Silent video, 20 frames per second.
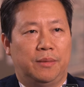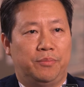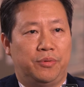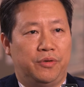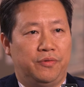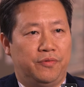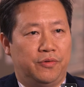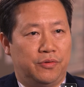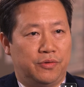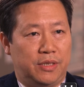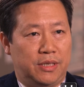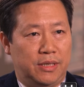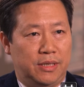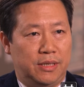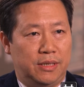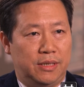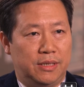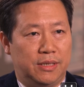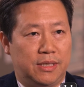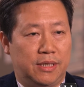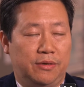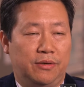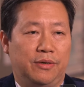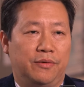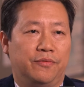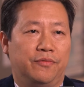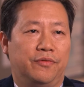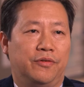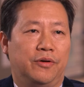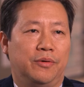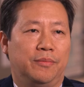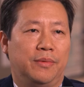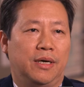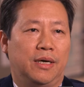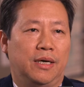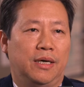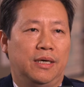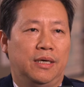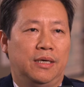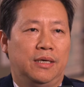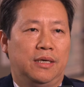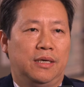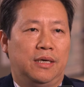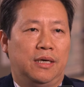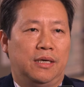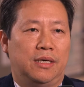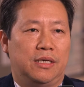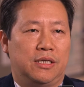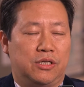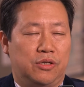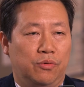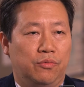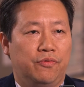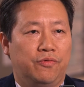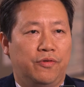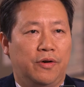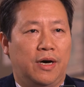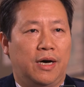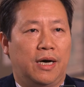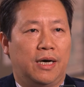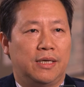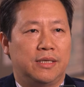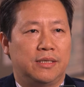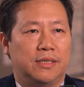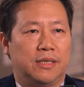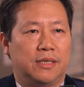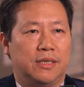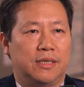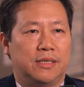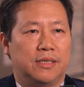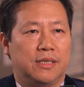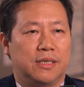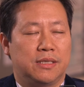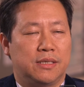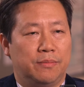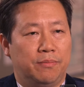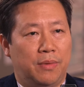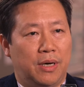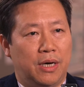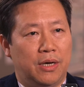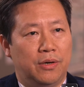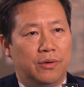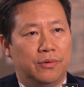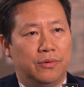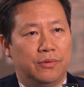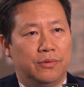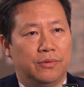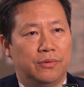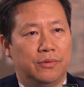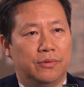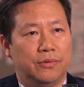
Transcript: peripheral T-cell lymphoma. So far, it's a SMILE